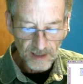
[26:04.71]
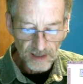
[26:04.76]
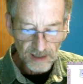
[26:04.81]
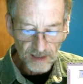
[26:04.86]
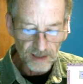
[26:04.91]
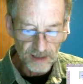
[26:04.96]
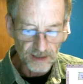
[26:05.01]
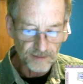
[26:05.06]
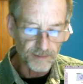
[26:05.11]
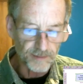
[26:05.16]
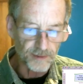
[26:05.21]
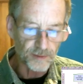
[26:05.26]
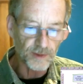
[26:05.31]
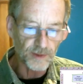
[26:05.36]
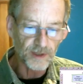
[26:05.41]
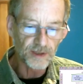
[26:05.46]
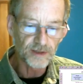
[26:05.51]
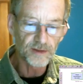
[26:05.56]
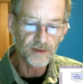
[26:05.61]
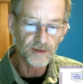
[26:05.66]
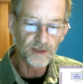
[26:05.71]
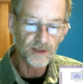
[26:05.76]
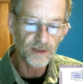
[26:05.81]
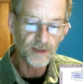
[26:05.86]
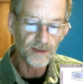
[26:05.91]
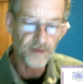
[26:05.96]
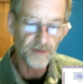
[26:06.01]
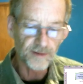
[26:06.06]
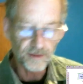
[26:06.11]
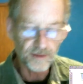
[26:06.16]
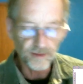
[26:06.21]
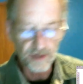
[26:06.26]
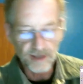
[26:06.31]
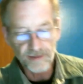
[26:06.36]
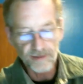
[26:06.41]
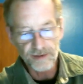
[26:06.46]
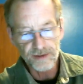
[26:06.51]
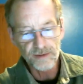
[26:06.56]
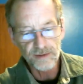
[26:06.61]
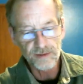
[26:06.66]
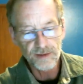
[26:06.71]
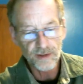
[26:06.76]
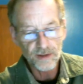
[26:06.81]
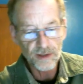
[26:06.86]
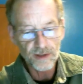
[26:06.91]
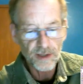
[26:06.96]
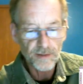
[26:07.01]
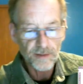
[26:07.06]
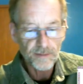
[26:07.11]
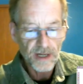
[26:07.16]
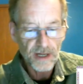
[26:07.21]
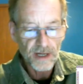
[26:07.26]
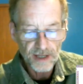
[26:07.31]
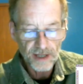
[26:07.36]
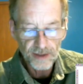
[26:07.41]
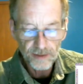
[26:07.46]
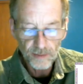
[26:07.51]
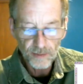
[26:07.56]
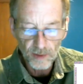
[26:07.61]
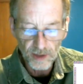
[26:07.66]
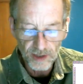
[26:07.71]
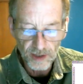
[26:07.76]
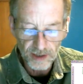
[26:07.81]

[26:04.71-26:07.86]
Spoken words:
It's between two nerves, so we have a two-neuron pathway.